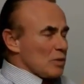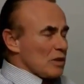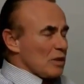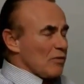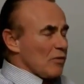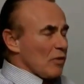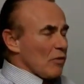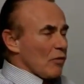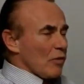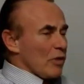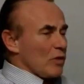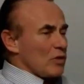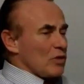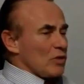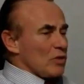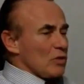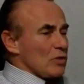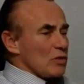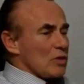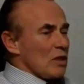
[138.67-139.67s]
specific
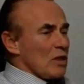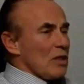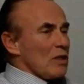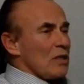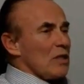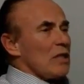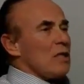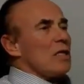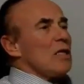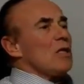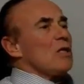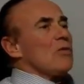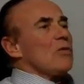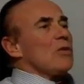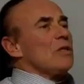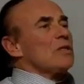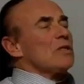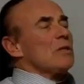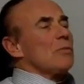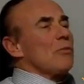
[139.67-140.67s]
ratios to
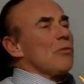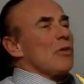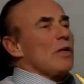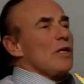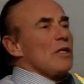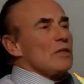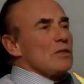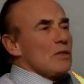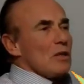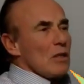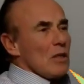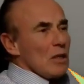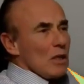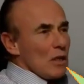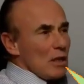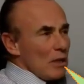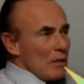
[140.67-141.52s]
increase the brain's